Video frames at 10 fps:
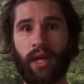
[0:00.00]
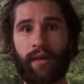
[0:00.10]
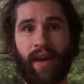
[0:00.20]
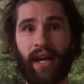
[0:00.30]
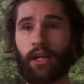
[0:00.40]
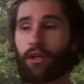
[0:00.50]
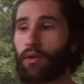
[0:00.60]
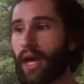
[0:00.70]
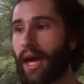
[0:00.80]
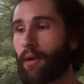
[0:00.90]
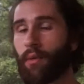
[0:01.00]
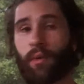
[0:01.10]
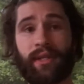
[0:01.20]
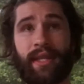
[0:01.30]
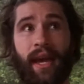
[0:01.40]
if I can do that,
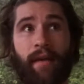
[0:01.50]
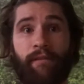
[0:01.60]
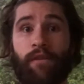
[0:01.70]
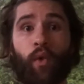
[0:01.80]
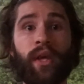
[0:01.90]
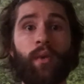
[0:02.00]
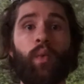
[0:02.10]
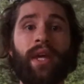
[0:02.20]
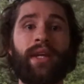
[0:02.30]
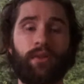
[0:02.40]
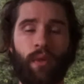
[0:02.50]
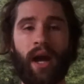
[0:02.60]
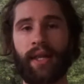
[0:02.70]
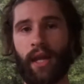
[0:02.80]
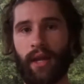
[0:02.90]
what's that? 40 weeks
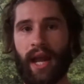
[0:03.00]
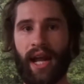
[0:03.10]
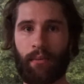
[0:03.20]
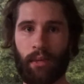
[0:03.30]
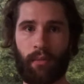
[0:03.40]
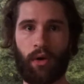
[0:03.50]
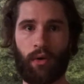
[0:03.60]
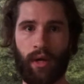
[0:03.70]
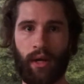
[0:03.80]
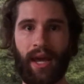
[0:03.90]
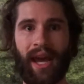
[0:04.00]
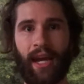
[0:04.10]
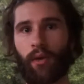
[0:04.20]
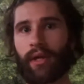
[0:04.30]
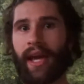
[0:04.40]
right there that I can be bulking
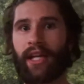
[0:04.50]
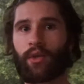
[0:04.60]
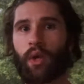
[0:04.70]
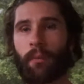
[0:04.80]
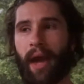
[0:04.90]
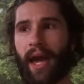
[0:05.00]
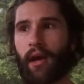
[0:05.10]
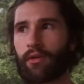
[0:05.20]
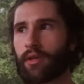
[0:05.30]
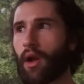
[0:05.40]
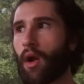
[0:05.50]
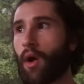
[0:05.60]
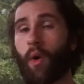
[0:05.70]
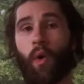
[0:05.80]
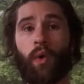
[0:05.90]
and only gain 20 pounds.
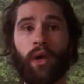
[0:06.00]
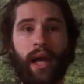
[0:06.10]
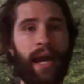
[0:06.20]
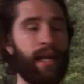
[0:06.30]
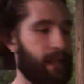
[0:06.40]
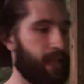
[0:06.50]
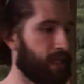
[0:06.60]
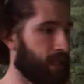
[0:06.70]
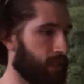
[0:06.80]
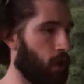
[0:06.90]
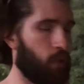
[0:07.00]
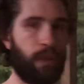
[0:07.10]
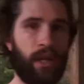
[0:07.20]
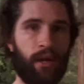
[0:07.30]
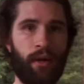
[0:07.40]
Or look at it in this scope
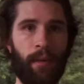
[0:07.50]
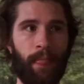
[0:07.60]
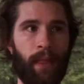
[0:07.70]
here.